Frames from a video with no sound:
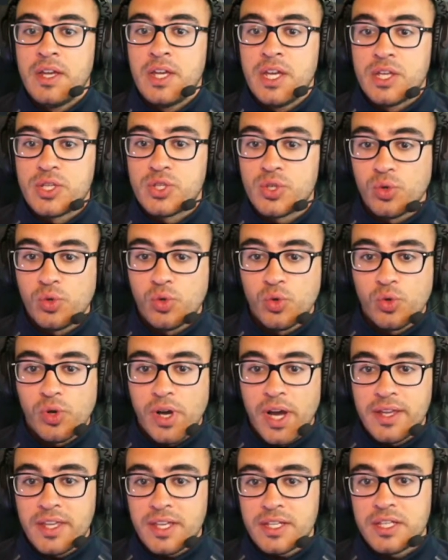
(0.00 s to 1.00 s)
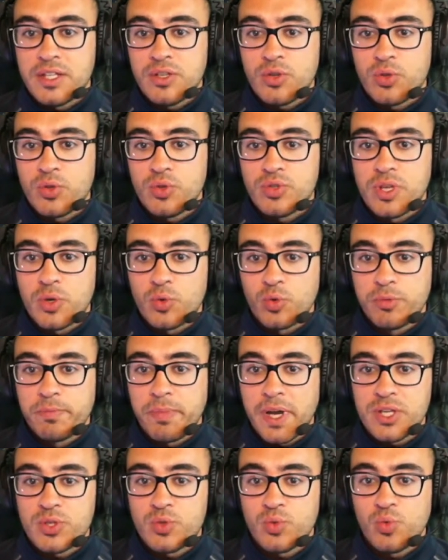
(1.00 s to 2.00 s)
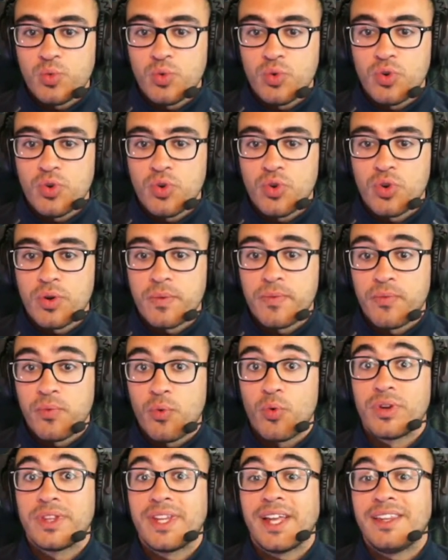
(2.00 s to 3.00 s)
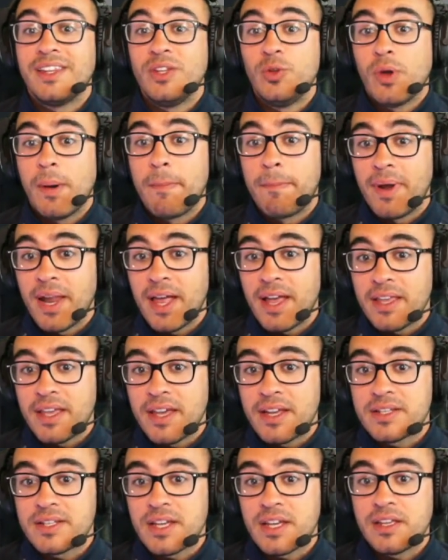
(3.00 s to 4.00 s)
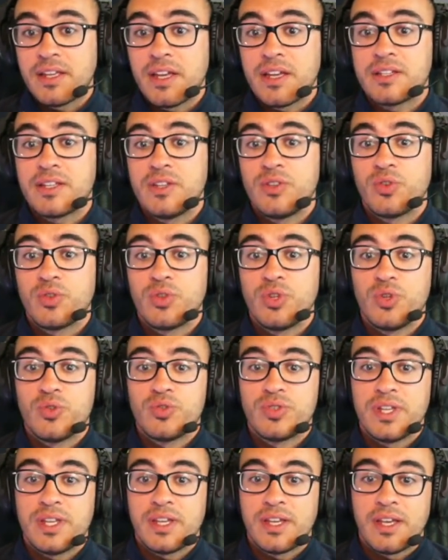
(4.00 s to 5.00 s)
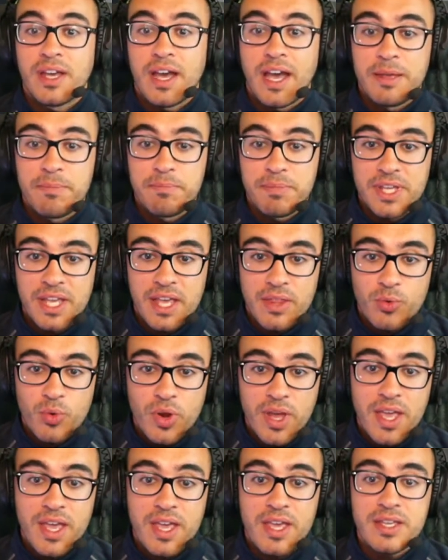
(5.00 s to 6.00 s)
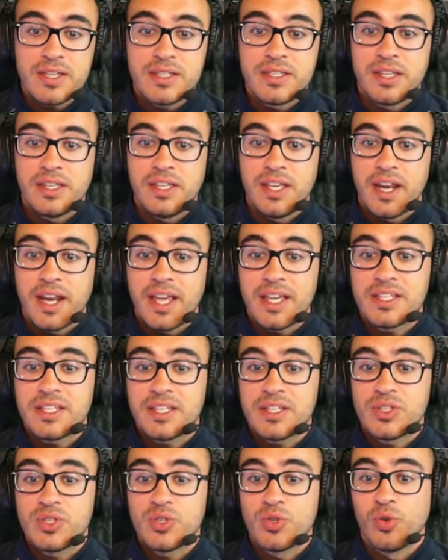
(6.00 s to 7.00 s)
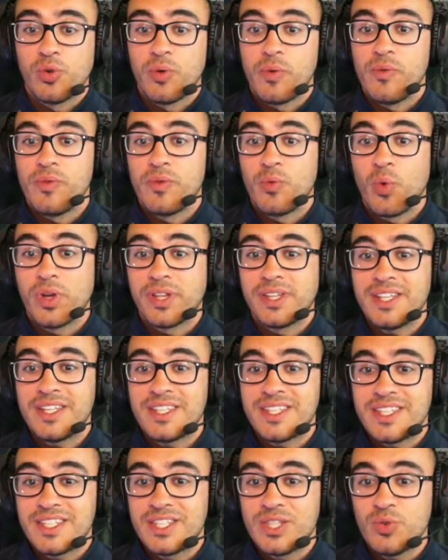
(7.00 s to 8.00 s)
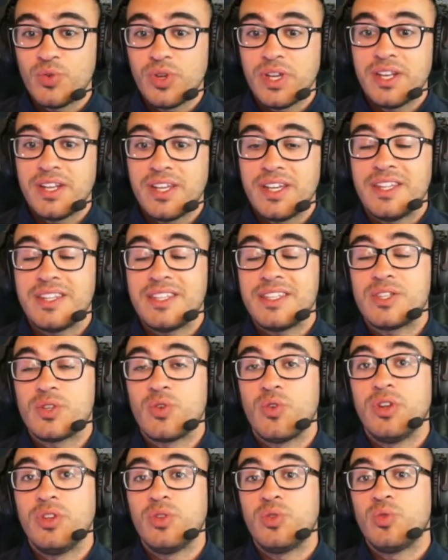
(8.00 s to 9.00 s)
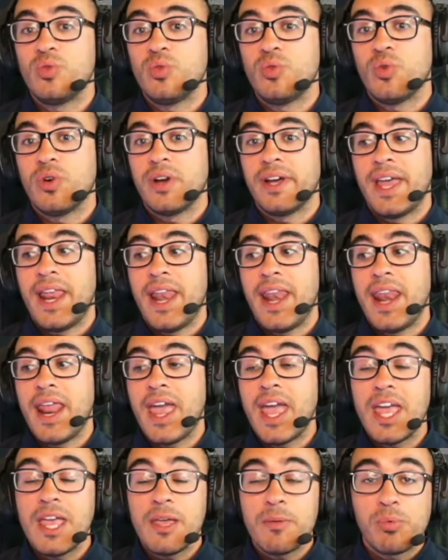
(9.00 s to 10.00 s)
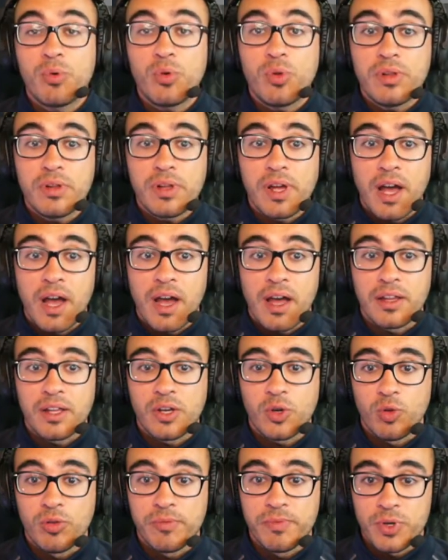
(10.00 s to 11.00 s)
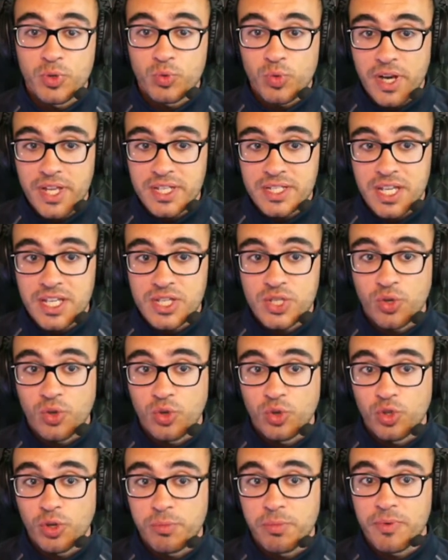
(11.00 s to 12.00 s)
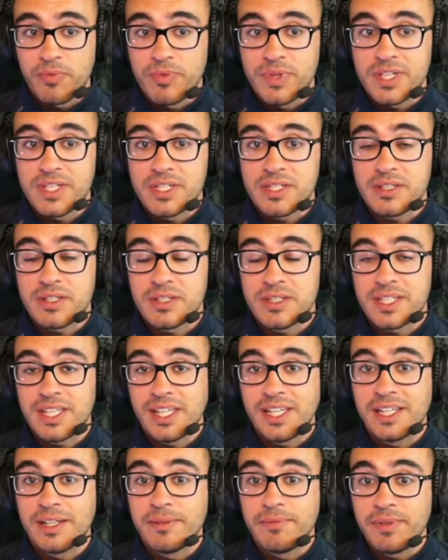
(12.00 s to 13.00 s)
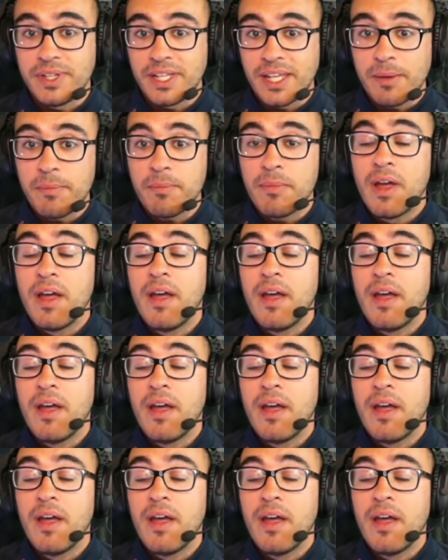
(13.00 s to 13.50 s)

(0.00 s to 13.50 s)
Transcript: So I just introduced the root password for that new appliance. I just introduced the IP address, the DNS. So what this is doing, it is going to enable the whole virtualization on top of this single VM,